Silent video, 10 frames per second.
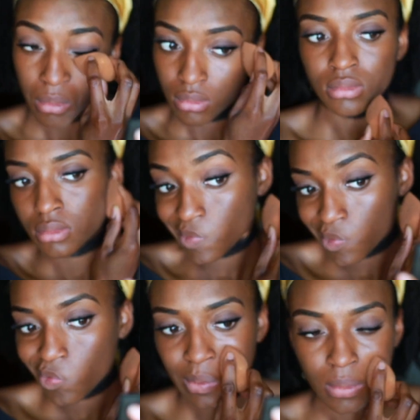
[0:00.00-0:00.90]
and
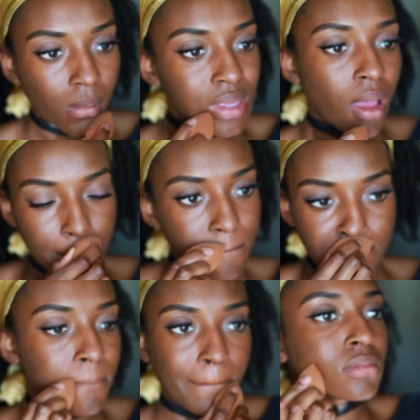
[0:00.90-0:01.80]
lose
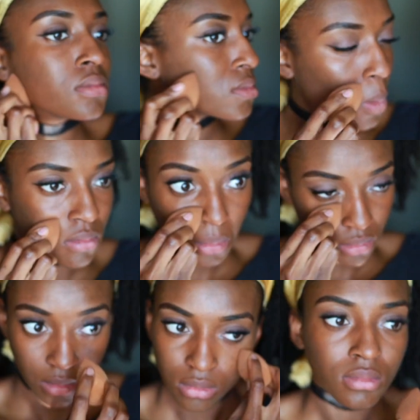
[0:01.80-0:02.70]
its coverage, but I
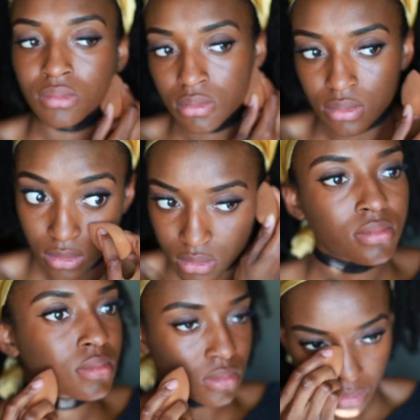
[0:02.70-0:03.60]
like that it
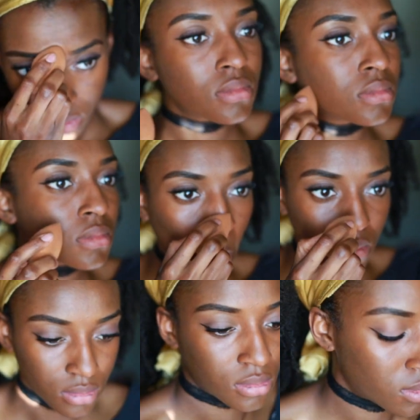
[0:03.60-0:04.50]
allows a few
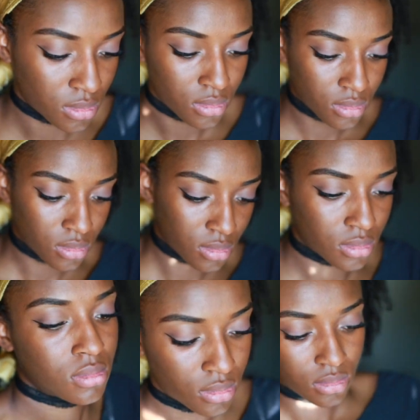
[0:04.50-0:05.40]

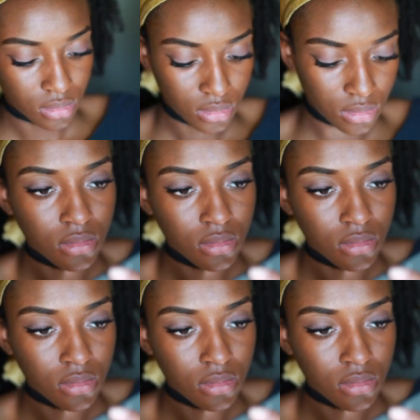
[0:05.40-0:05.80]
imperfections to break